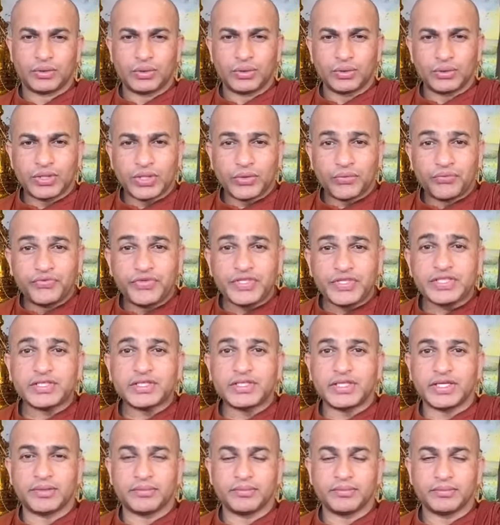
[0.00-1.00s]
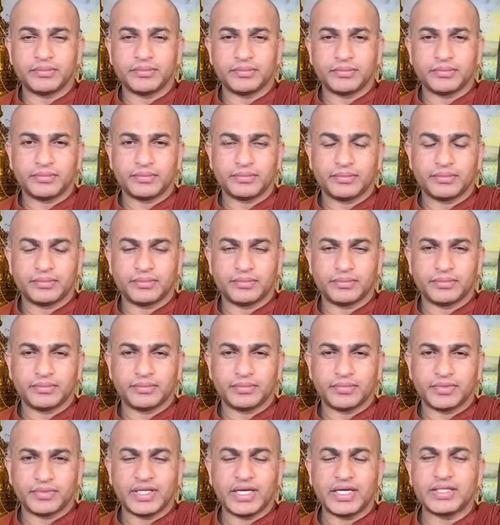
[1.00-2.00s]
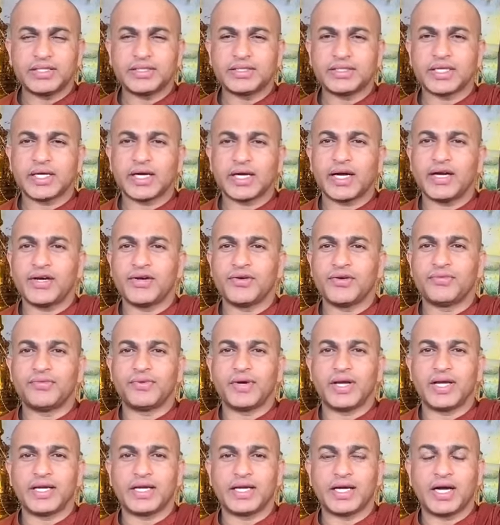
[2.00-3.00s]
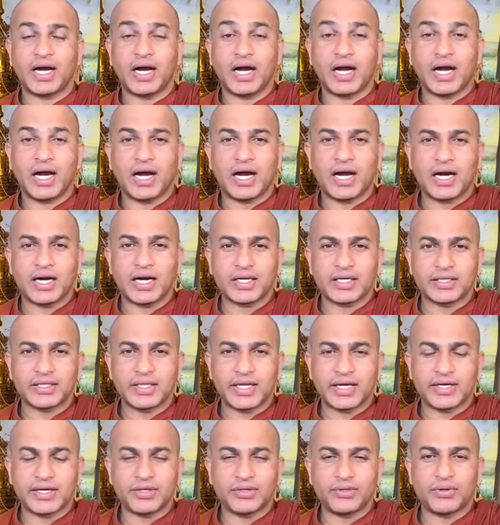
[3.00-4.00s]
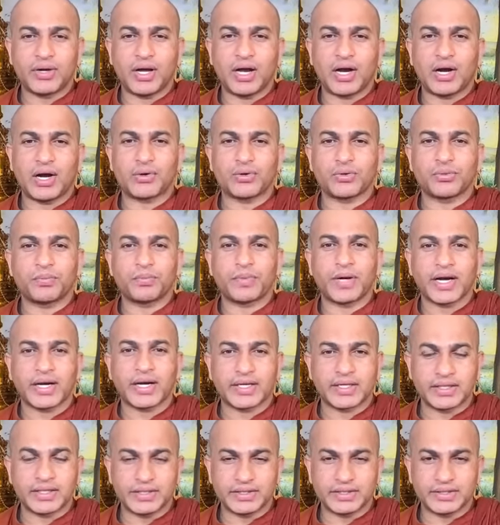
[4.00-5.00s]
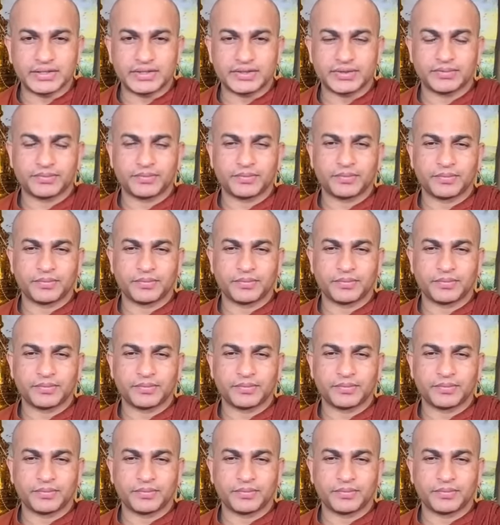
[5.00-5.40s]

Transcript: to the wisdom that is a kind of like art that you have to practice